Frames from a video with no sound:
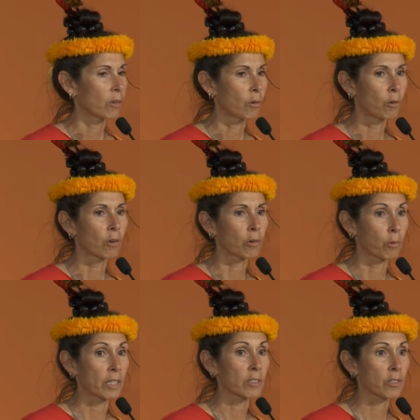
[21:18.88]
or
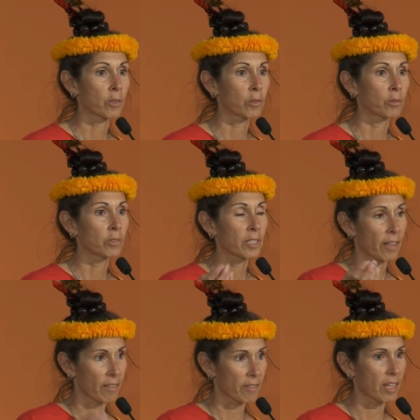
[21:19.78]
when sold,
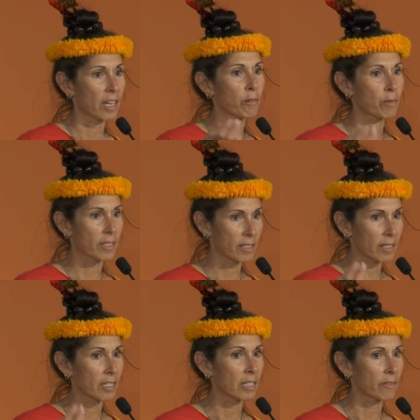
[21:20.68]
they
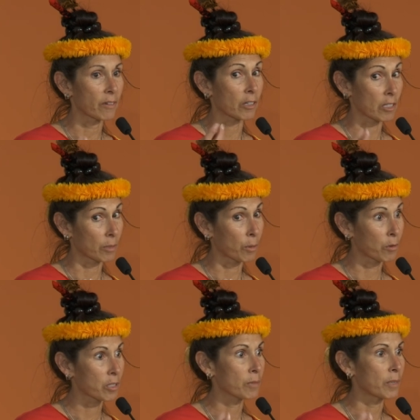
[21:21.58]
receive, are
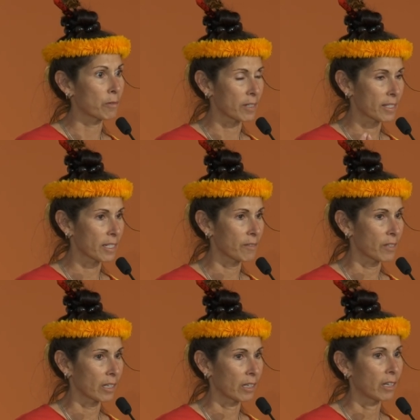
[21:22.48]
supposed to be
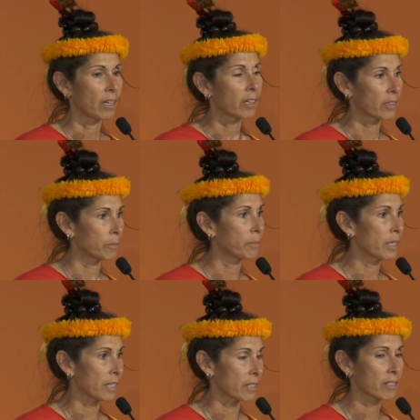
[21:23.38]
receiving, the
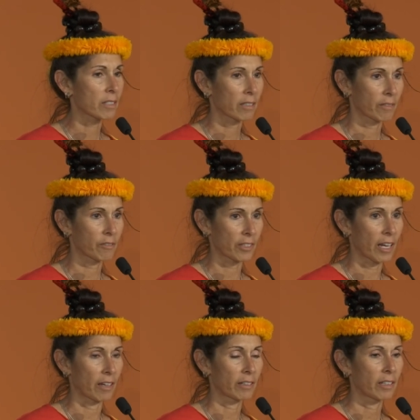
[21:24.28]
monies for
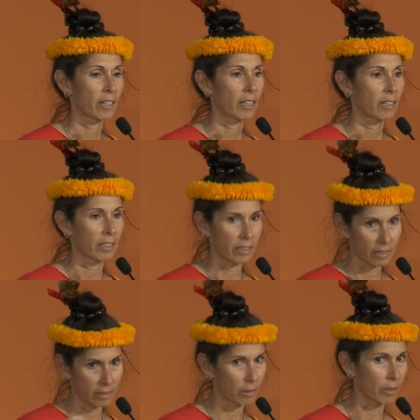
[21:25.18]
that.
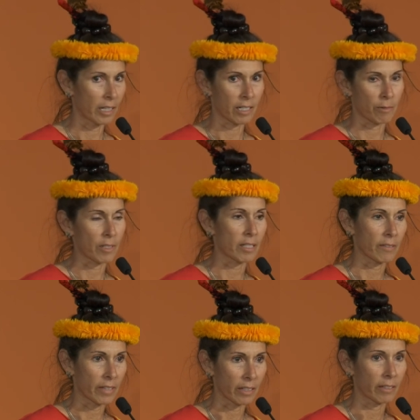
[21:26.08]
No one has
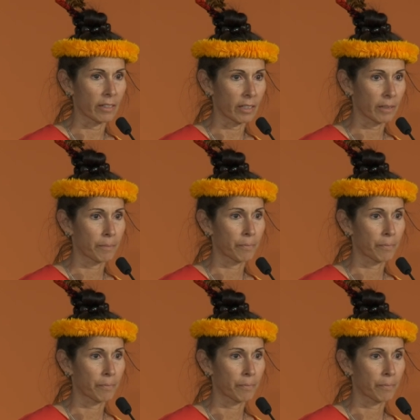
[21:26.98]
received anything.